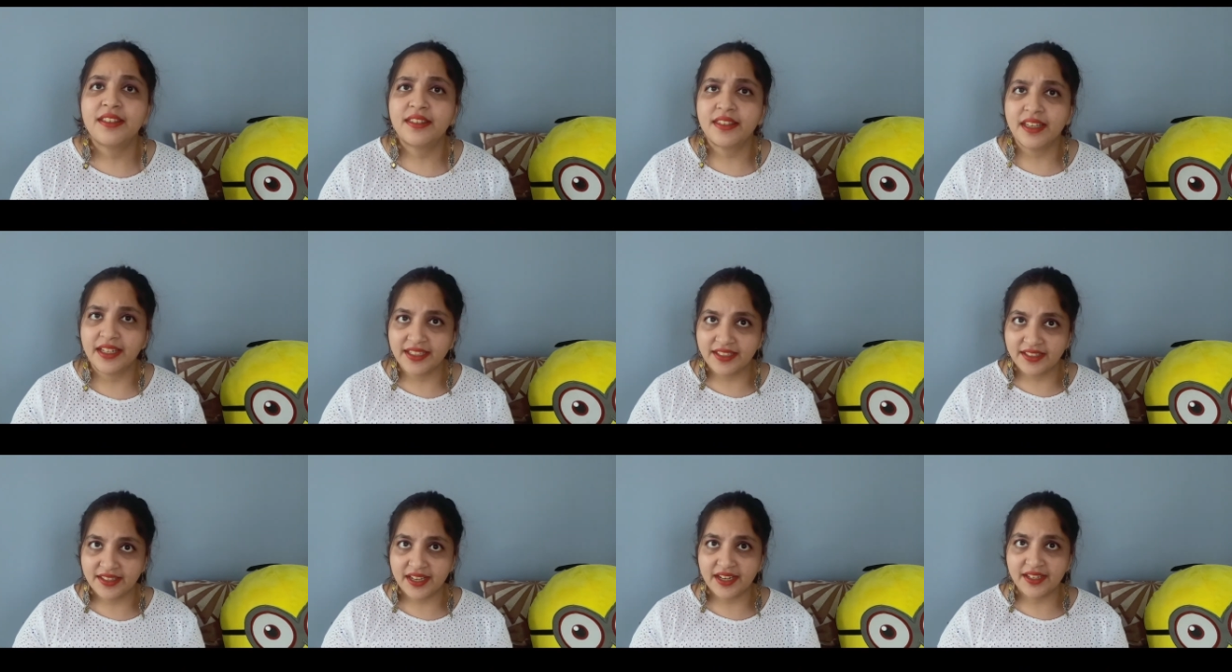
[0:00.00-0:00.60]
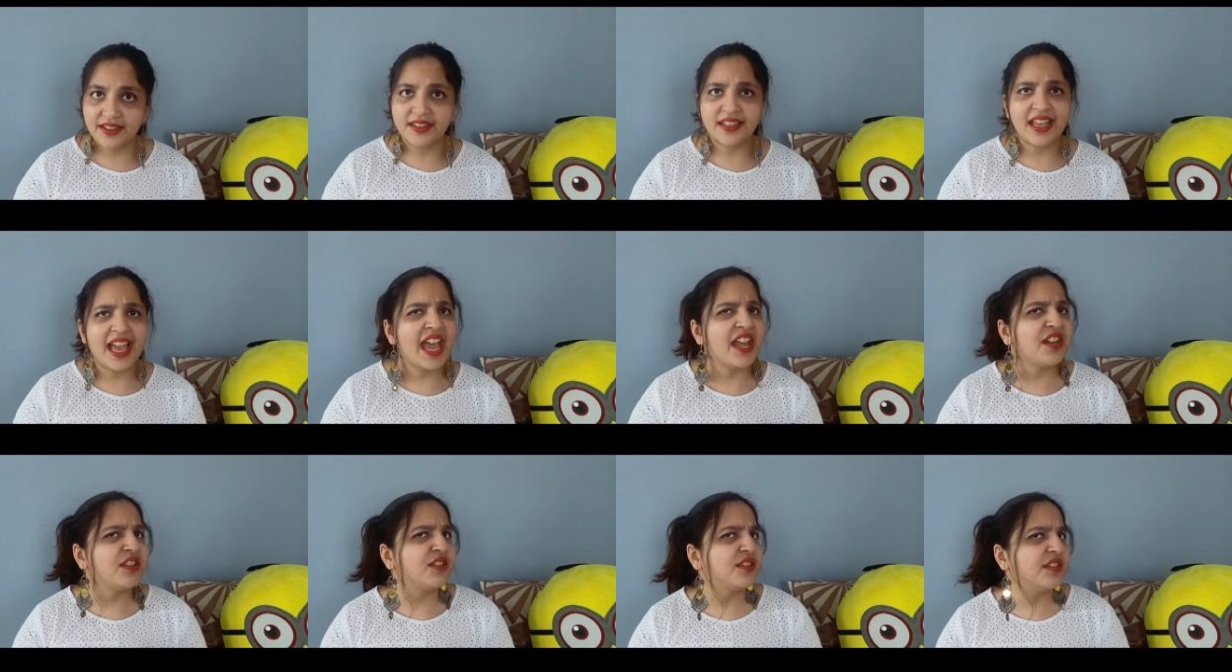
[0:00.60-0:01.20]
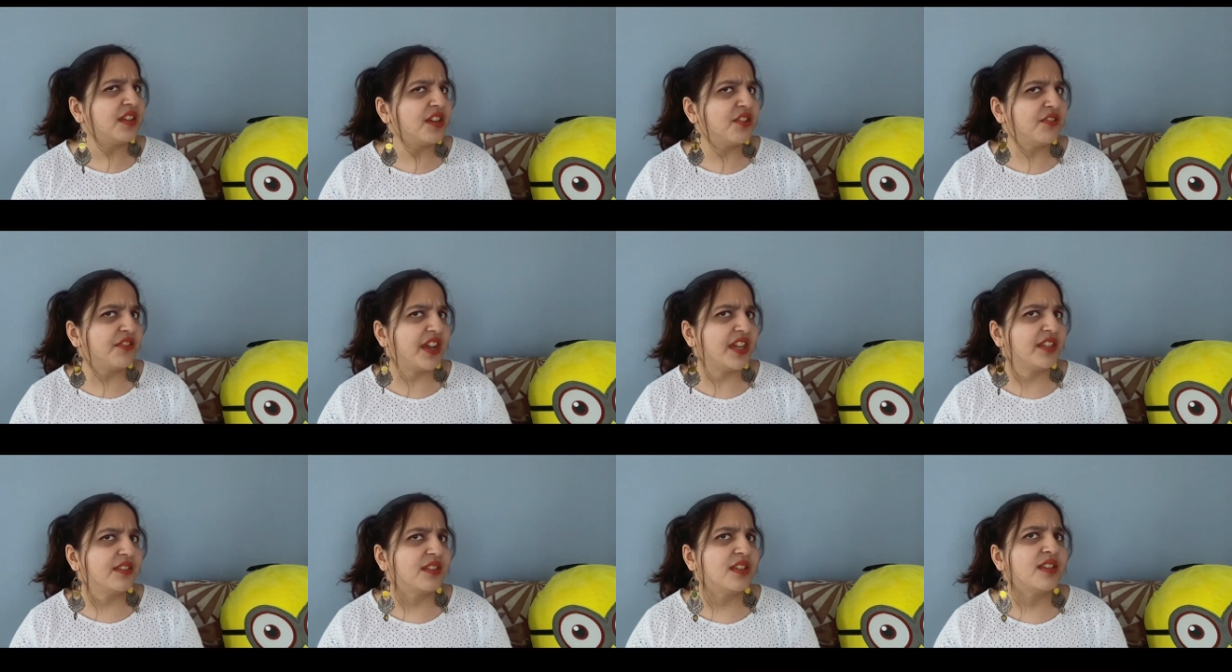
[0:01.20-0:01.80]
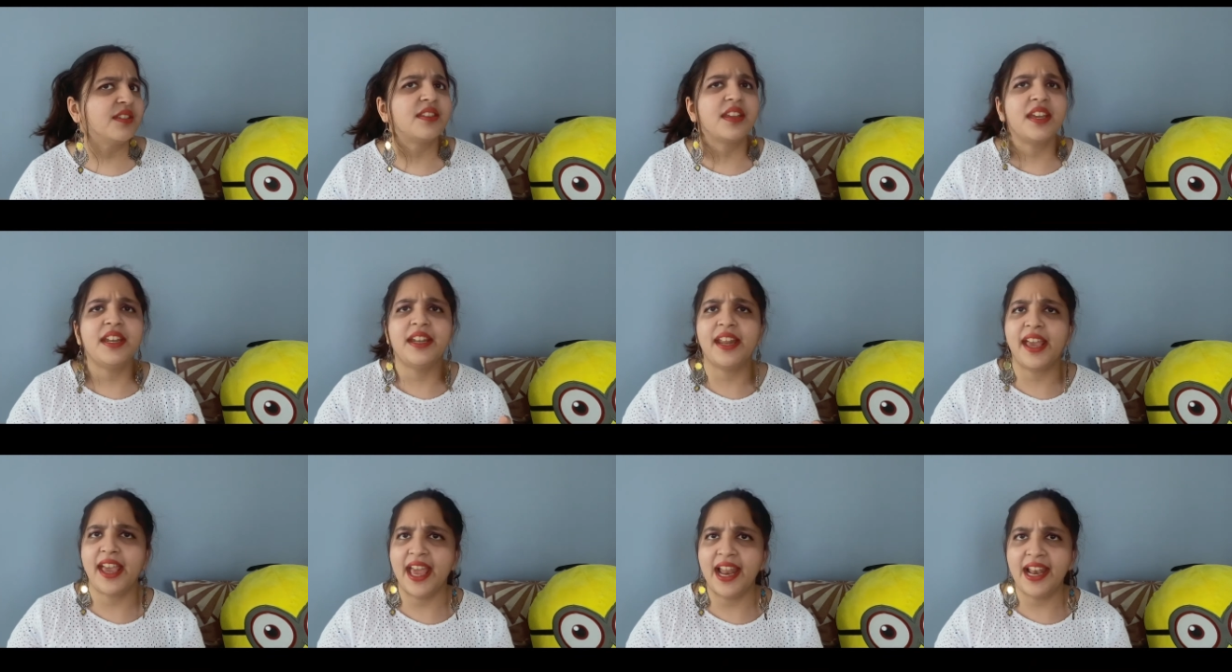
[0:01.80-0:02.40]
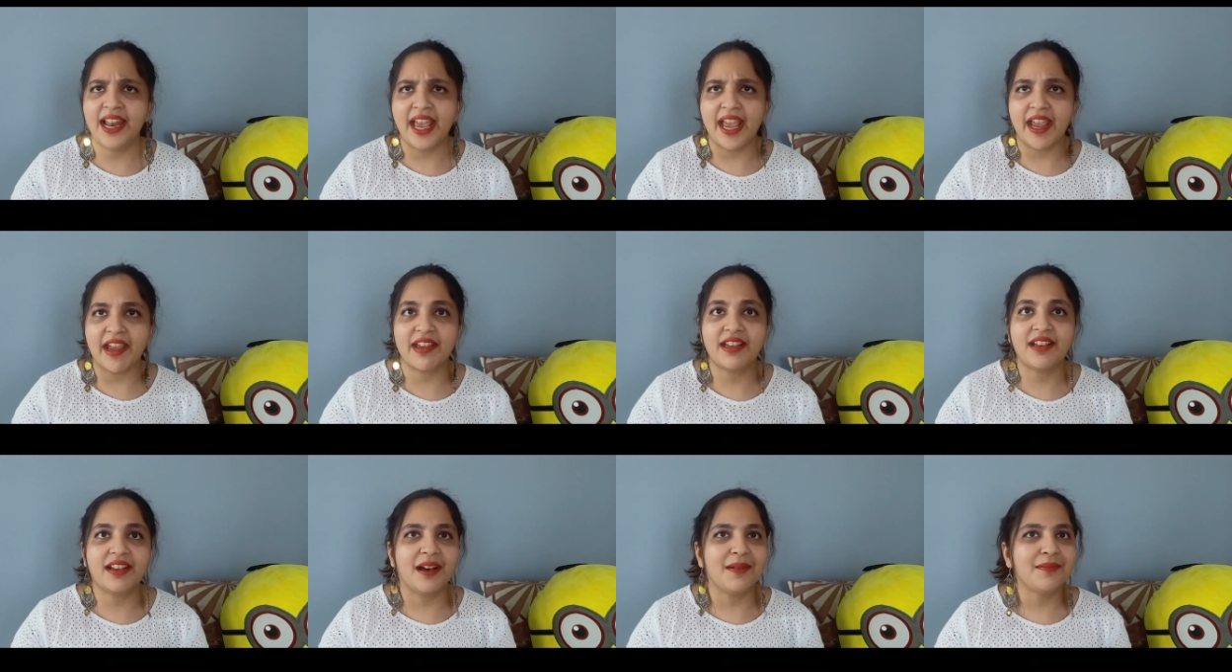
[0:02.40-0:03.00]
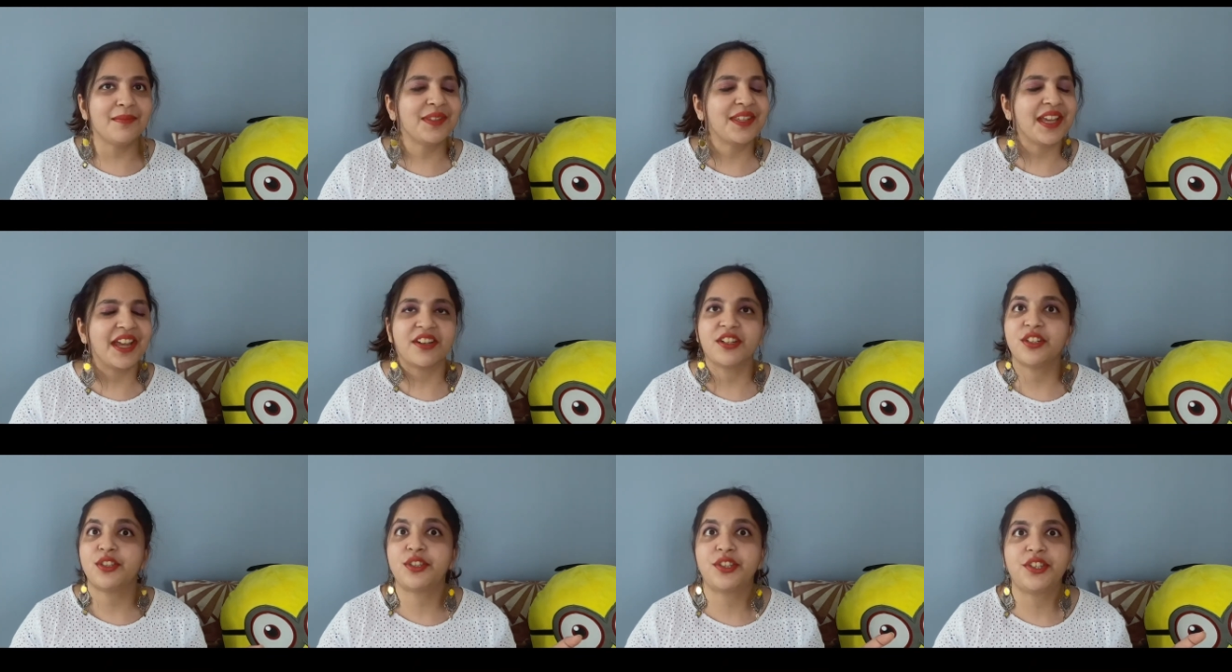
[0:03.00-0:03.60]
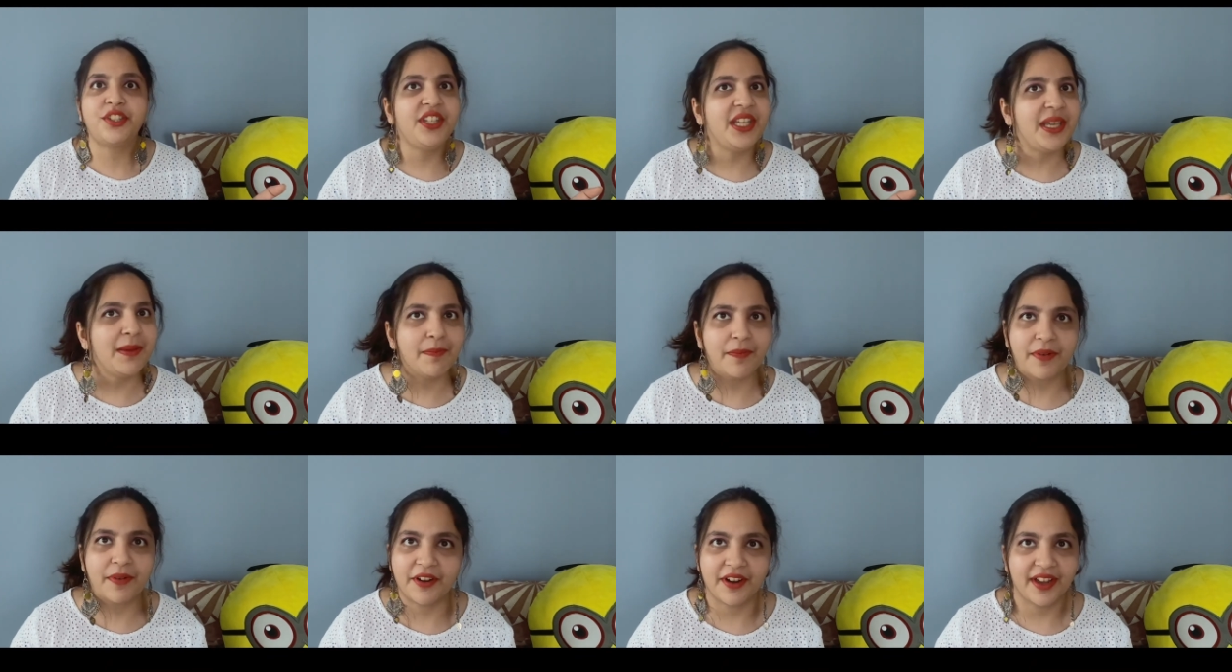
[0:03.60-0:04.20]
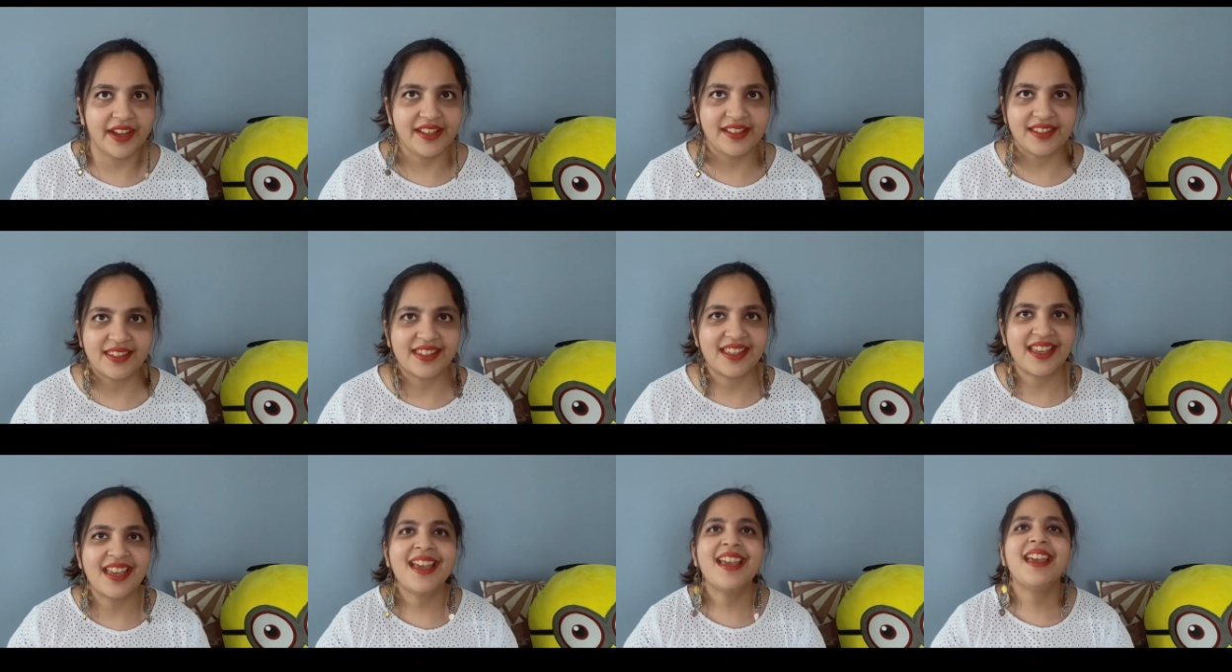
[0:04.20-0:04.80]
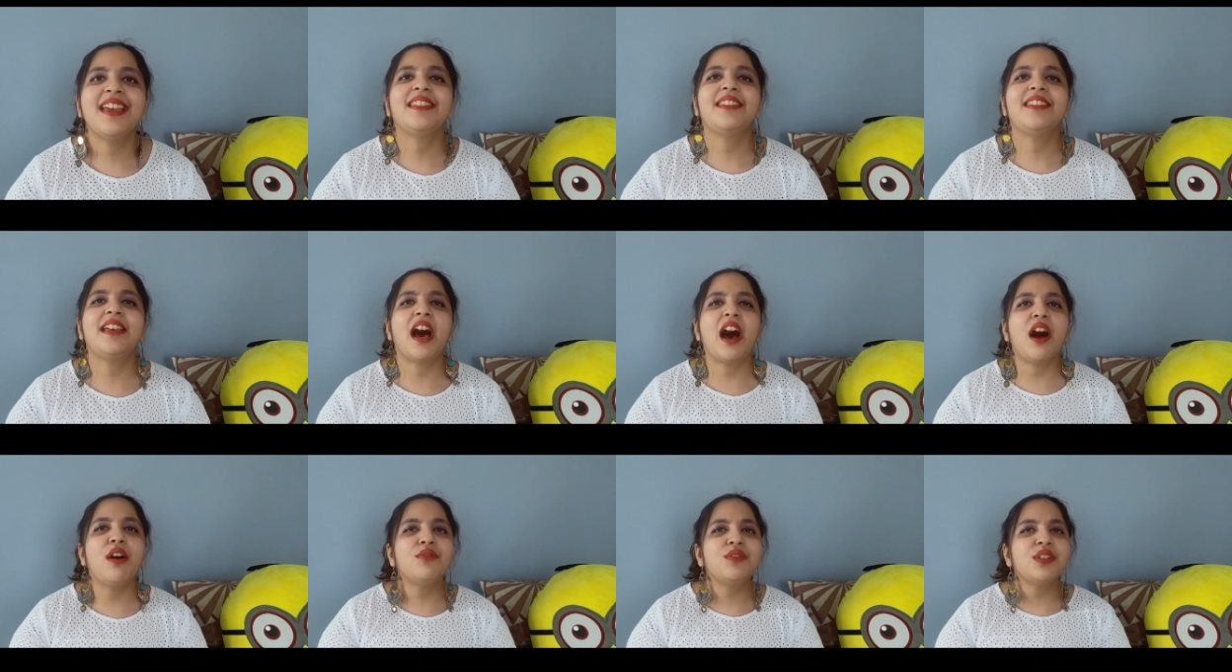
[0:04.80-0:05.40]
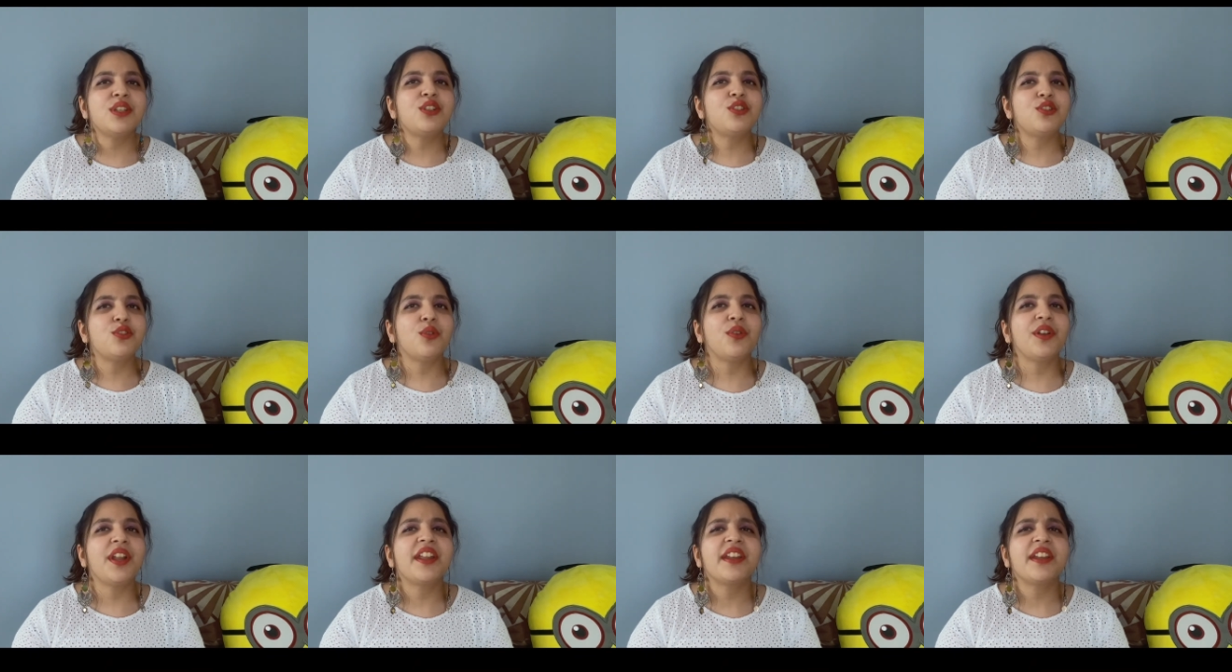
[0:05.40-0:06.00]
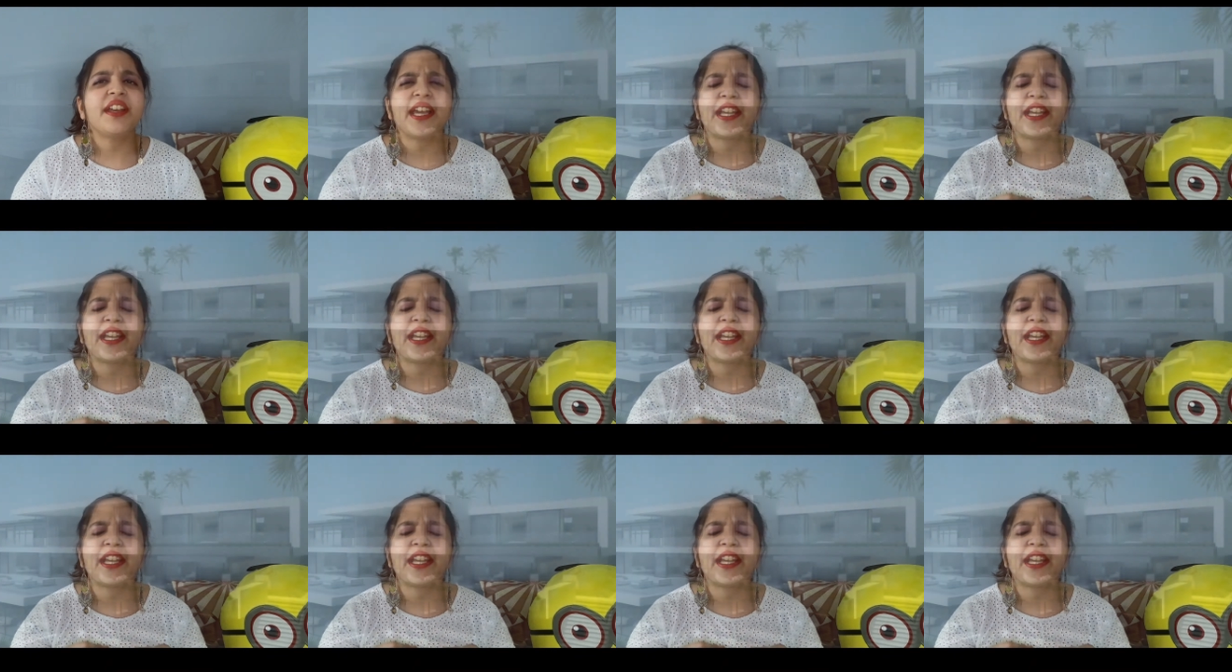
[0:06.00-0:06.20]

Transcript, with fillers: sunsets and sunrises in LA comes at a steep price. The houses shown are